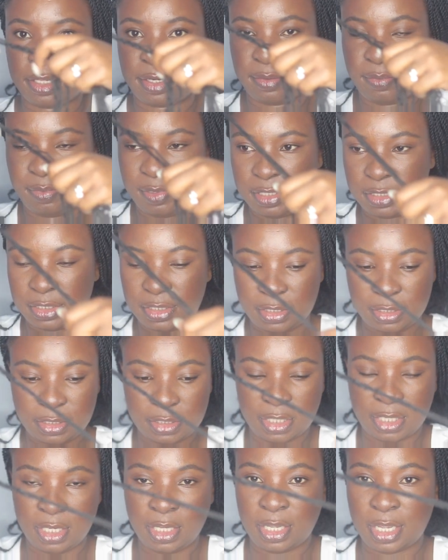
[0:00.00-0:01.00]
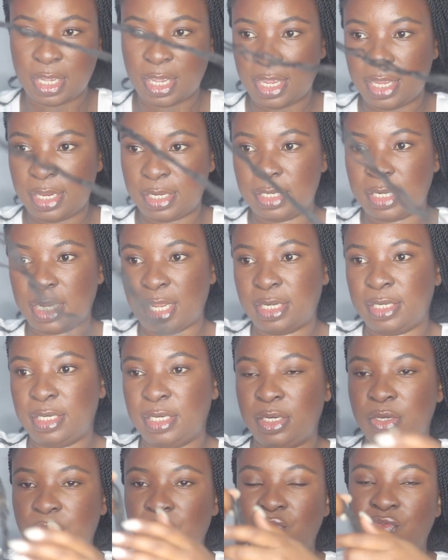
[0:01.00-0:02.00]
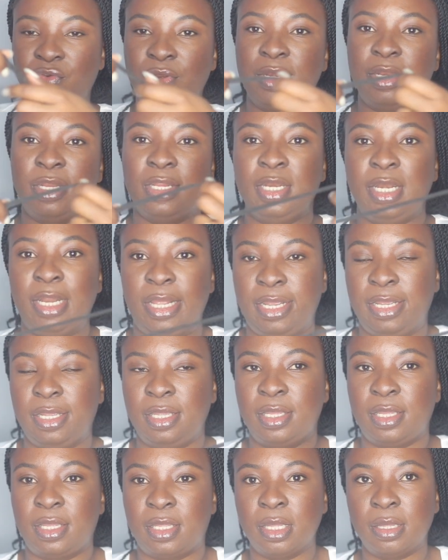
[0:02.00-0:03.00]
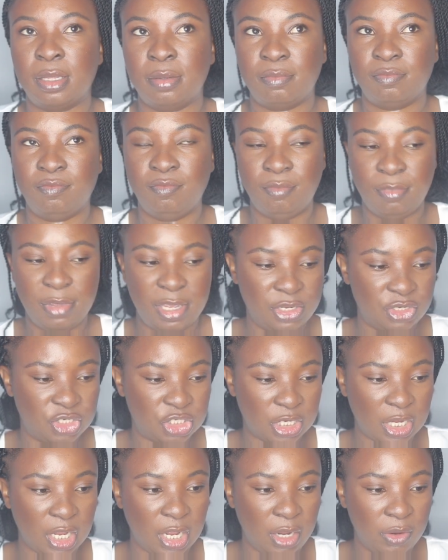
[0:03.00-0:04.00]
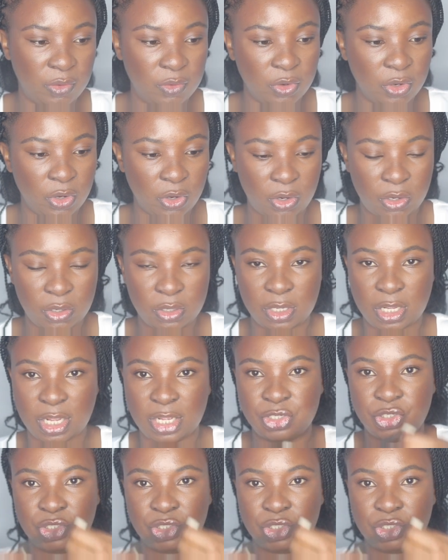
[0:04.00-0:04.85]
3 pieces, and I didn't really like measure how long. I